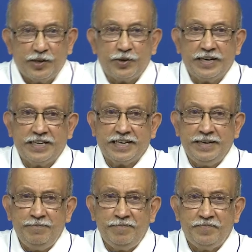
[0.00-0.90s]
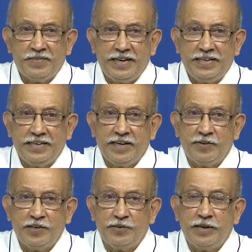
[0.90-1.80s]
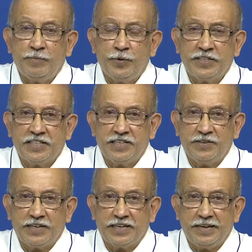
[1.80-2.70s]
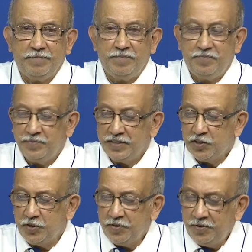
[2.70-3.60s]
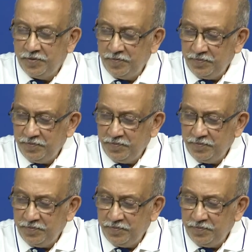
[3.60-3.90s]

total time and how do you apportion your time. So,